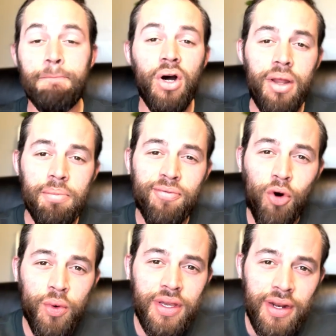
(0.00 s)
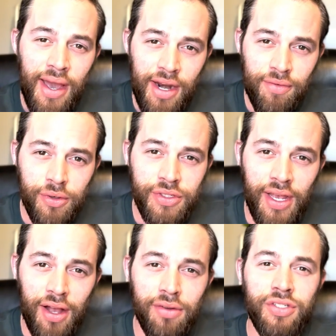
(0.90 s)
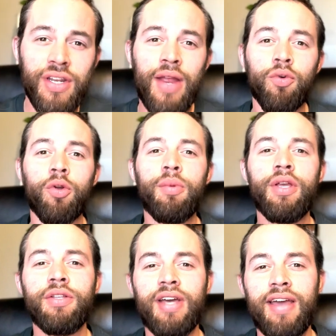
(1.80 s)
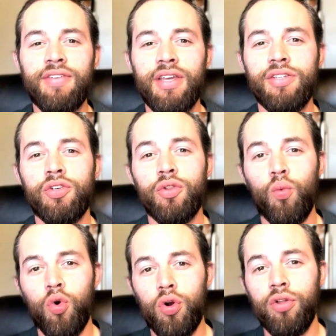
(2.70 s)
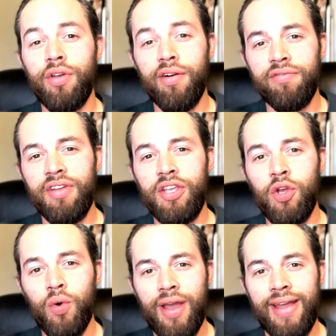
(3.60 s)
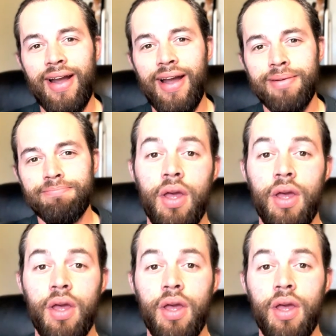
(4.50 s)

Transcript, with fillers: But before we get ahead of ourselves, today we're going to be diving into the world of video AI.